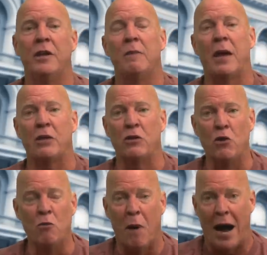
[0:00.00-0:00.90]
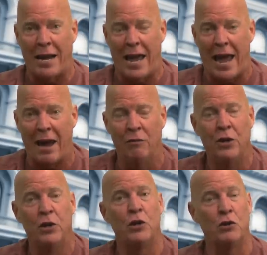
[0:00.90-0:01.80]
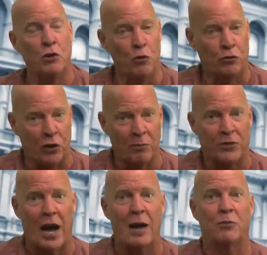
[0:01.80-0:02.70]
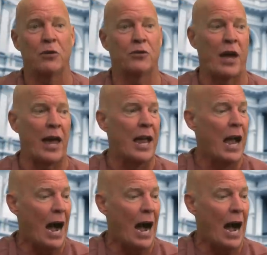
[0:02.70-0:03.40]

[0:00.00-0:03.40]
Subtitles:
that you might have, you sometimes can say,